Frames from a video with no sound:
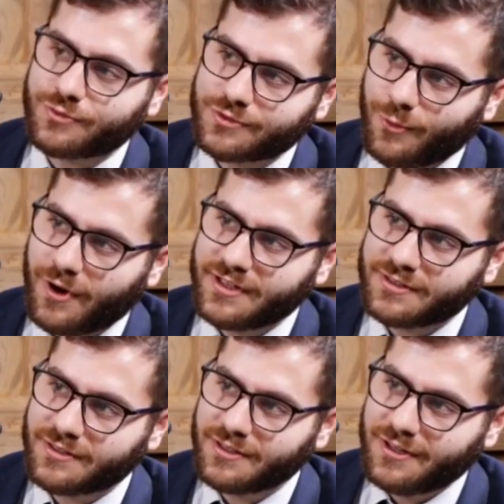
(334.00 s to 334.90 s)
which was
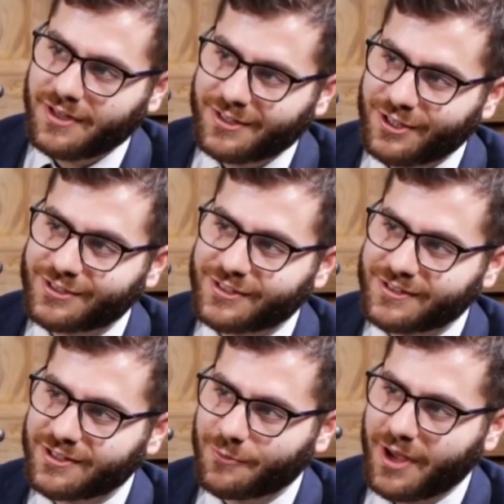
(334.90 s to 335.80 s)
quite a
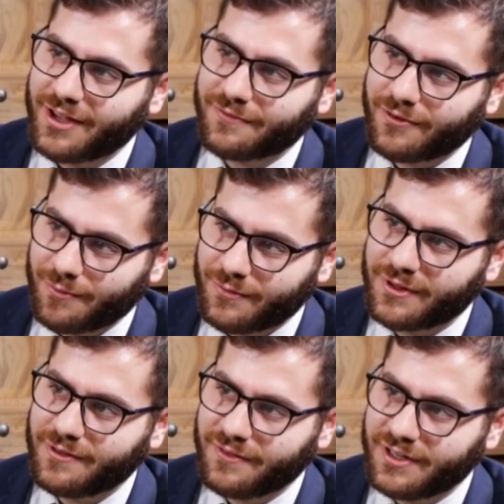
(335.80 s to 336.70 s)
distance away from
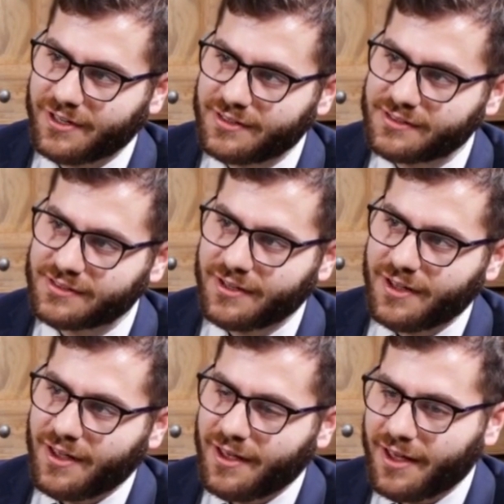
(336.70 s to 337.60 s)
the vineyards.
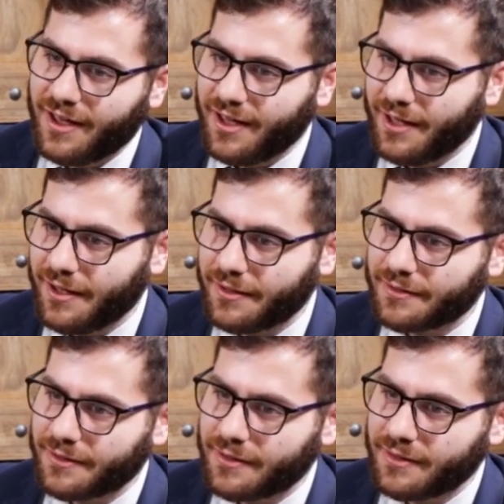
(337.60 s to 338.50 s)

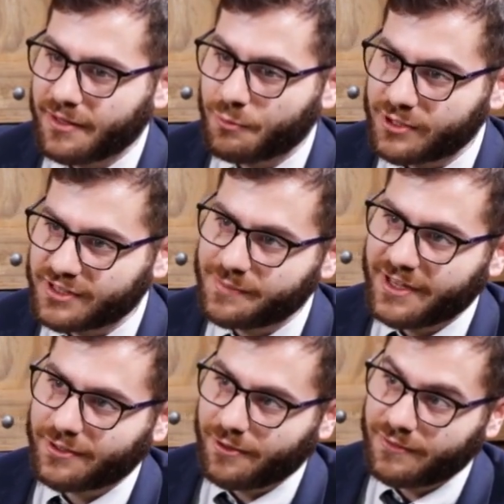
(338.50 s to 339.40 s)
It was
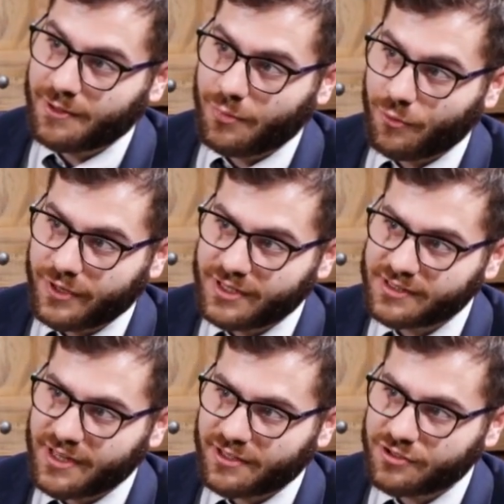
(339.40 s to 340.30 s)
expected of the
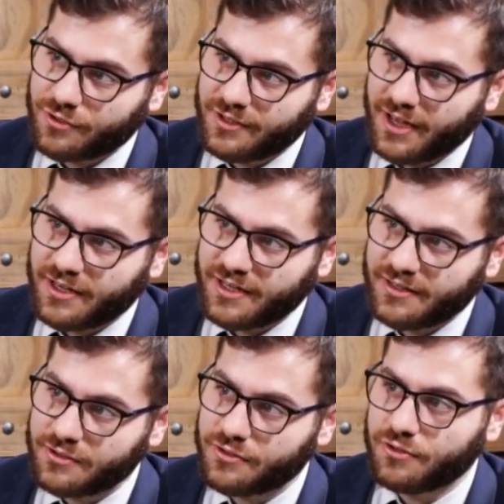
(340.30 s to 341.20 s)
employees that should they
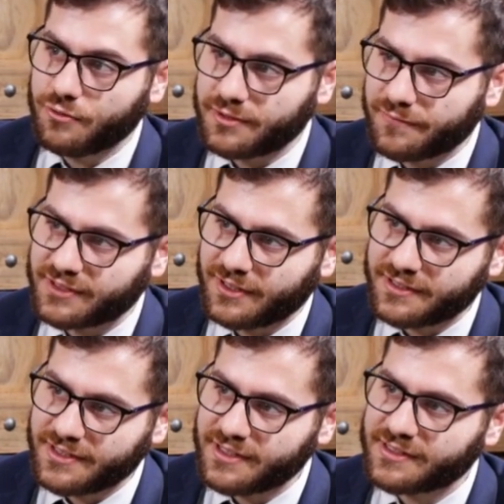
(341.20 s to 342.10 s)
need to use the
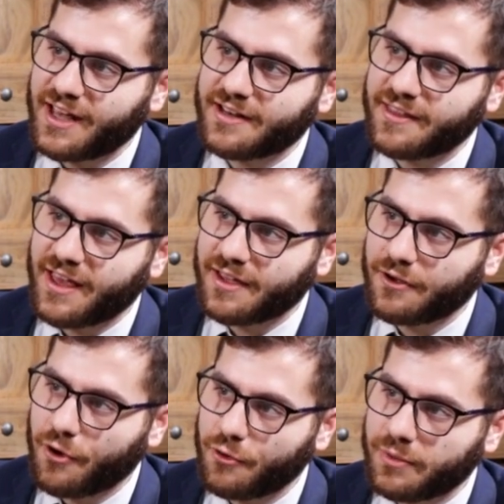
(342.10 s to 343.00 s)
facilities, that they
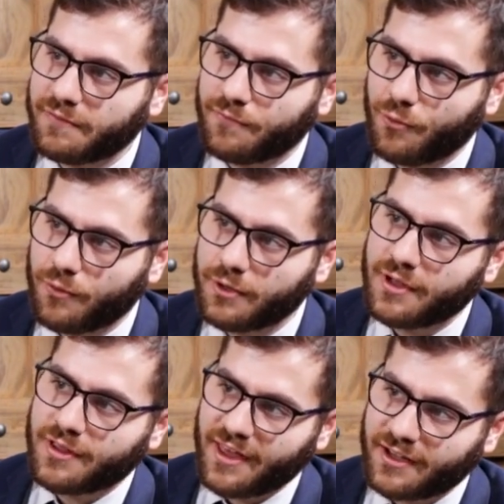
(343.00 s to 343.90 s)
go before
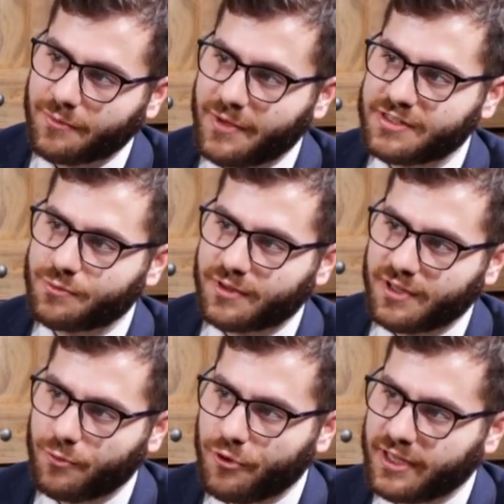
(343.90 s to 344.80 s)
they commence with
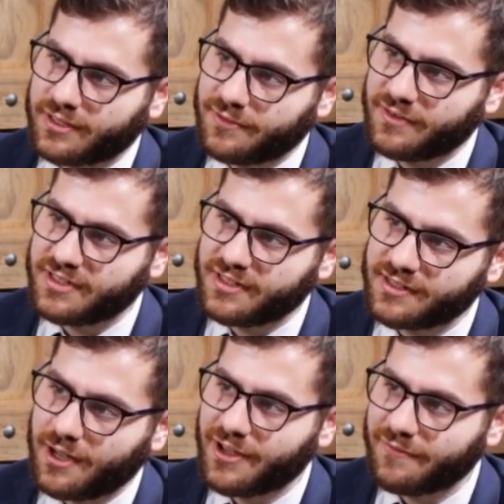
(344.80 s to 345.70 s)
their work
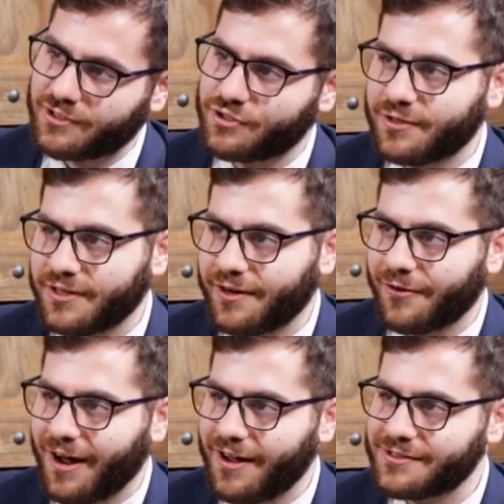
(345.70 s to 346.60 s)
activities. However, should the need
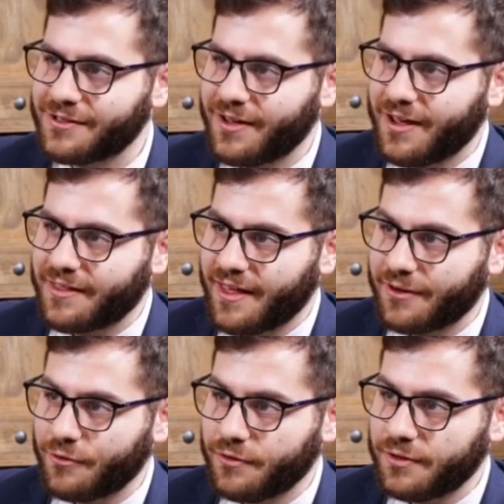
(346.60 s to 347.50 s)
arise,
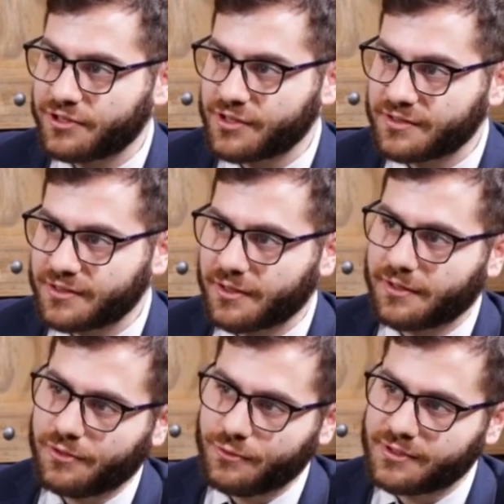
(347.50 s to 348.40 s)
they could just
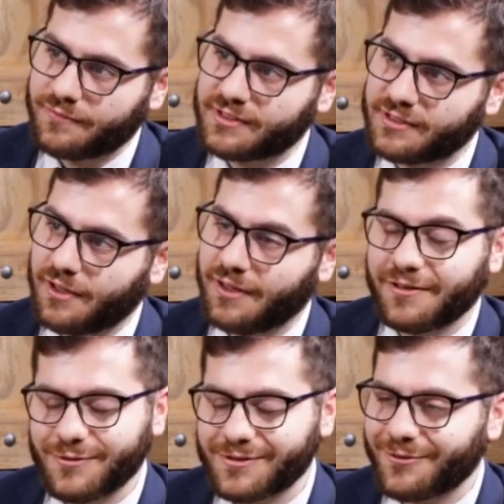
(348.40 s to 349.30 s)
use the
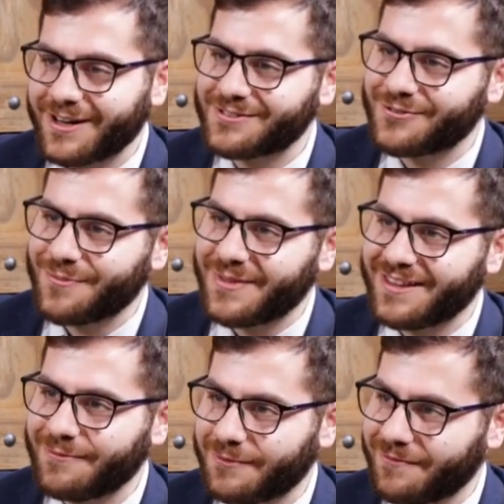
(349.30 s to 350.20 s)
restroom
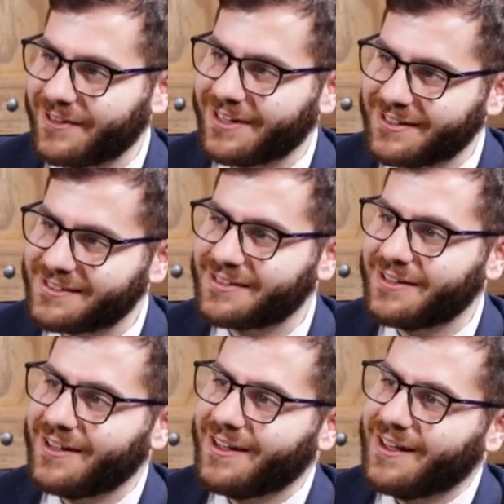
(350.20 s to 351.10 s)
in the vineyards.
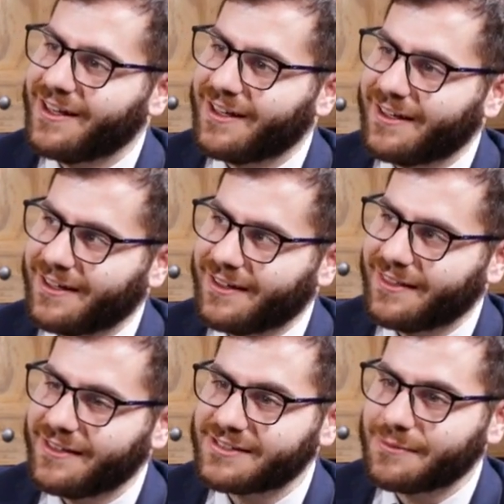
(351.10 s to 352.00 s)

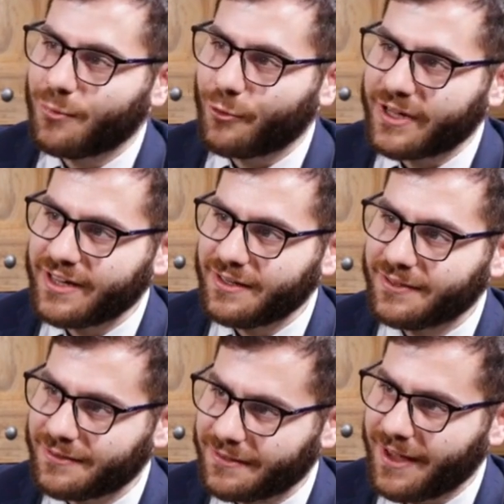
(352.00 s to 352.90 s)
This employee
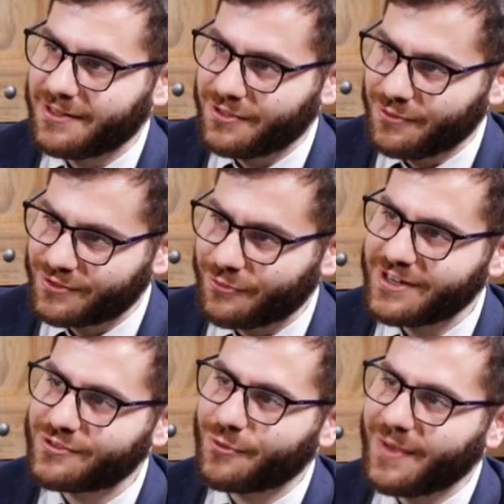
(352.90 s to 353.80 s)
had to use the
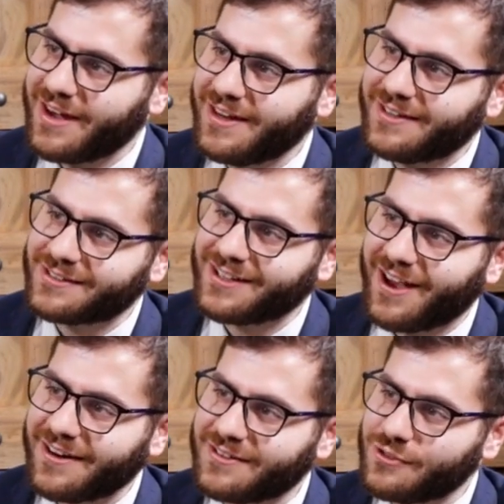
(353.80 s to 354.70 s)
restroom, and he
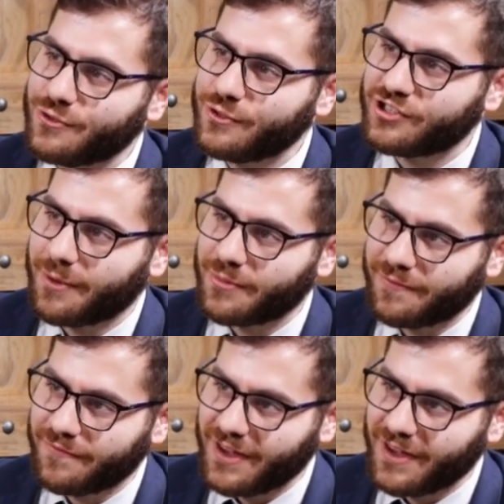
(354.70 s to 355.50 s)
decided to jump the